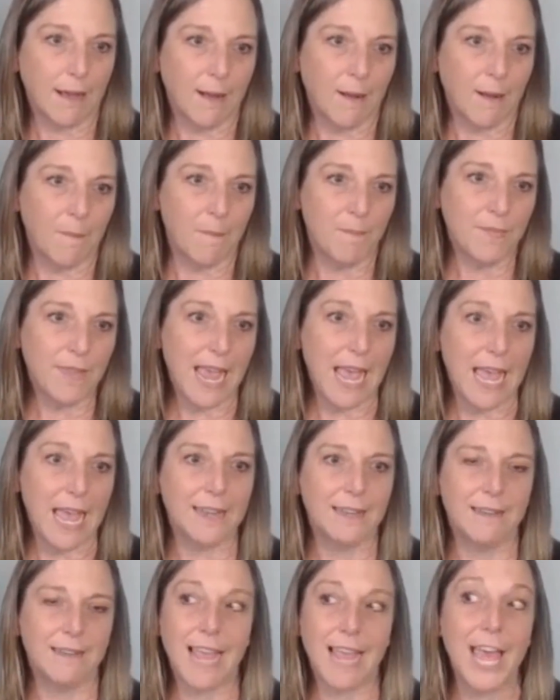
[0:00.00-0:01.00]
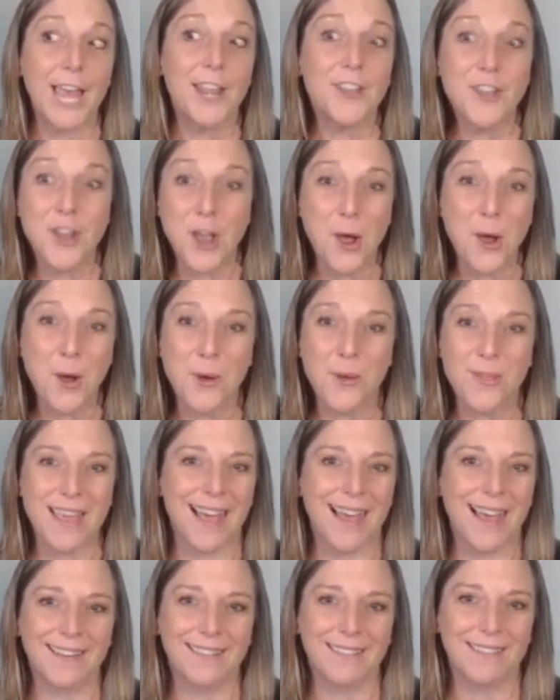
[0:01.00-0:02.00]
um, and and
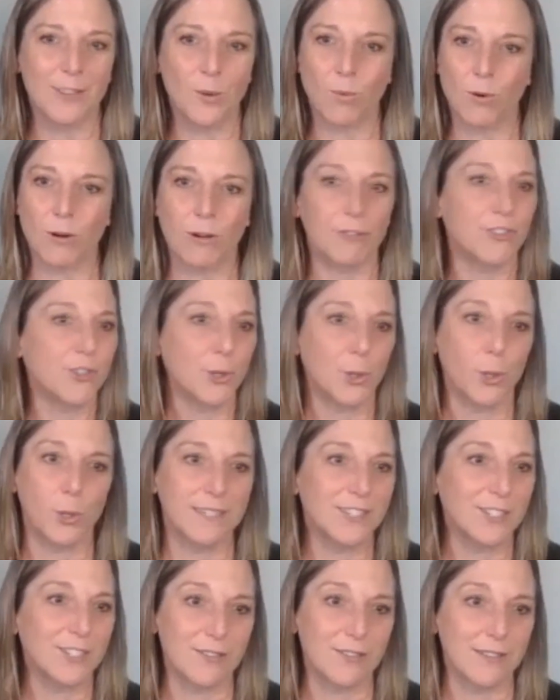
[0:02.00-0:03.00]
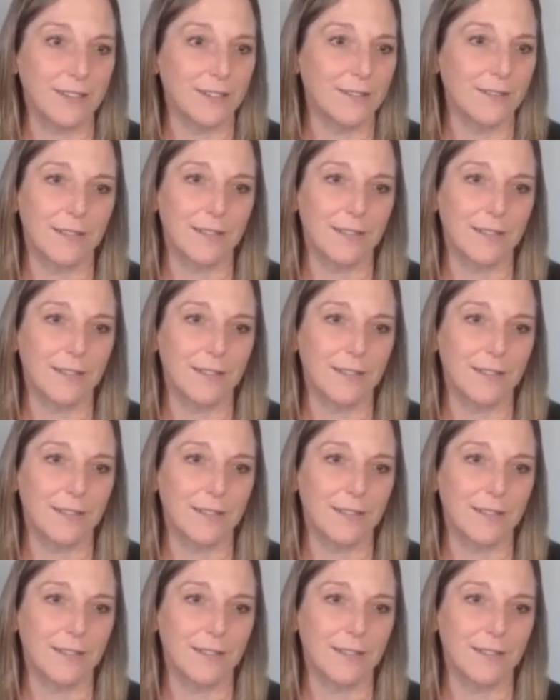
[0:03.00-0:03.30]
know that the world's your oyster.